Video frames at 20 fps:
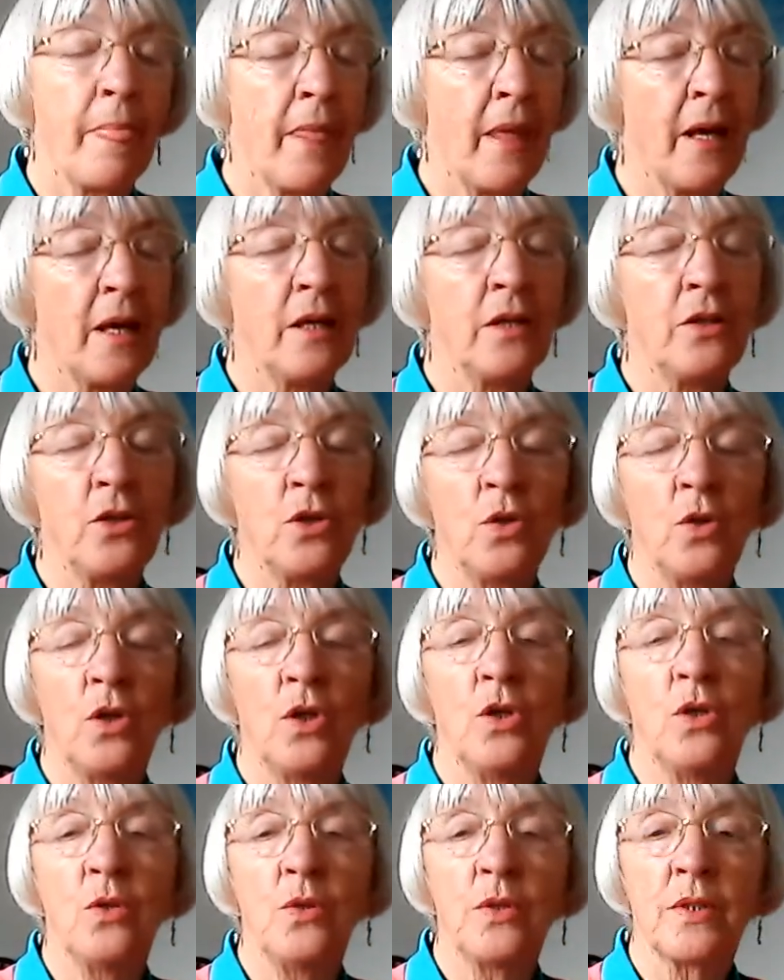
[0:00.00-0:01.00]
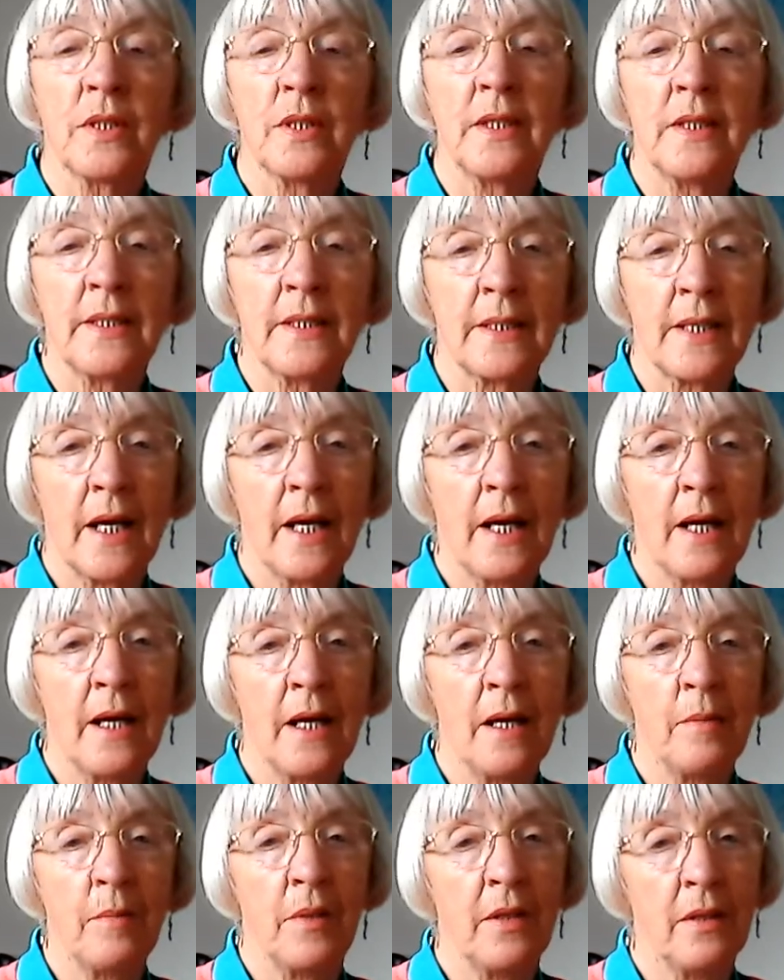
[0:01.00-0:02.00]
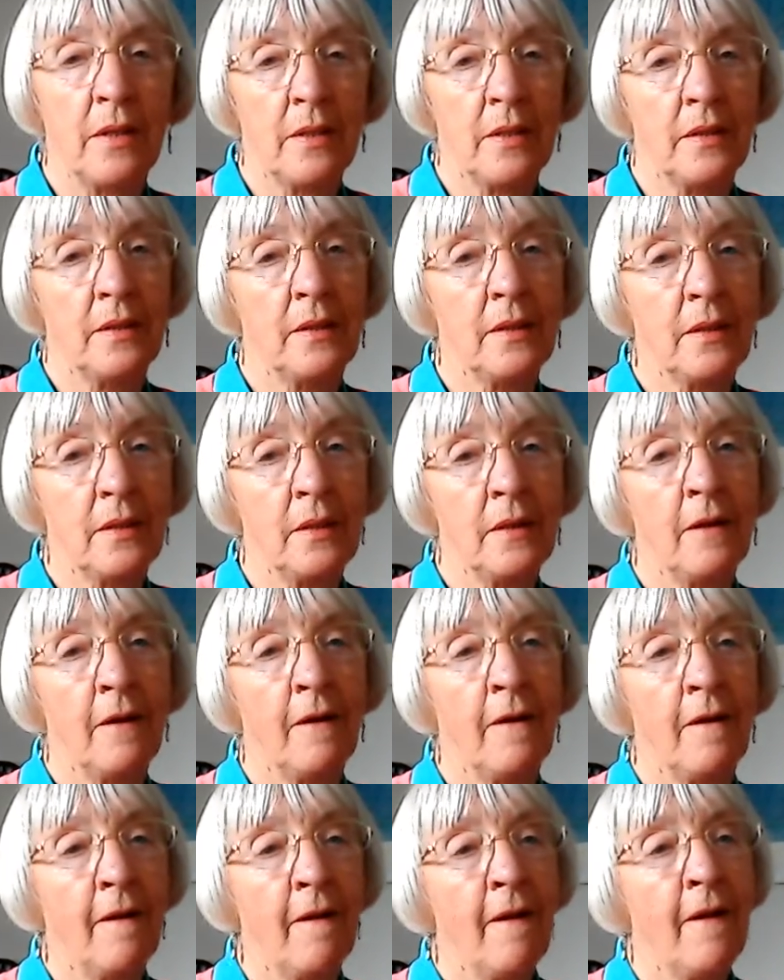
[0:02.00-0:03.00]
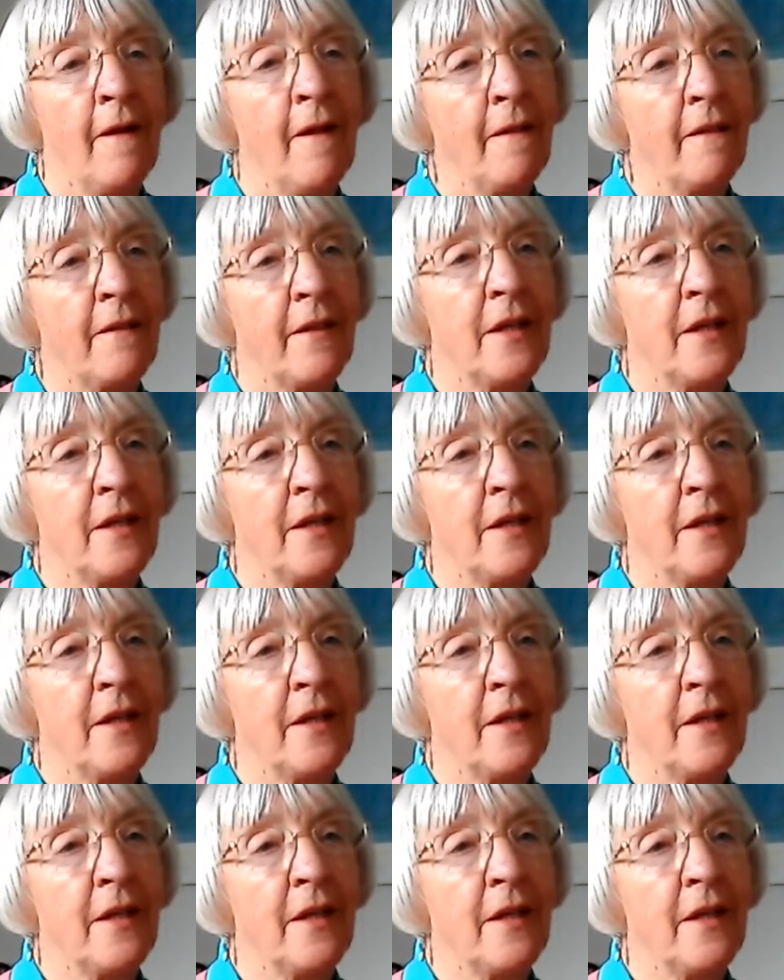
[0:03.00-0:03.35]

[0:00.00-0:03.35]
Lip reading: then you lose the timing,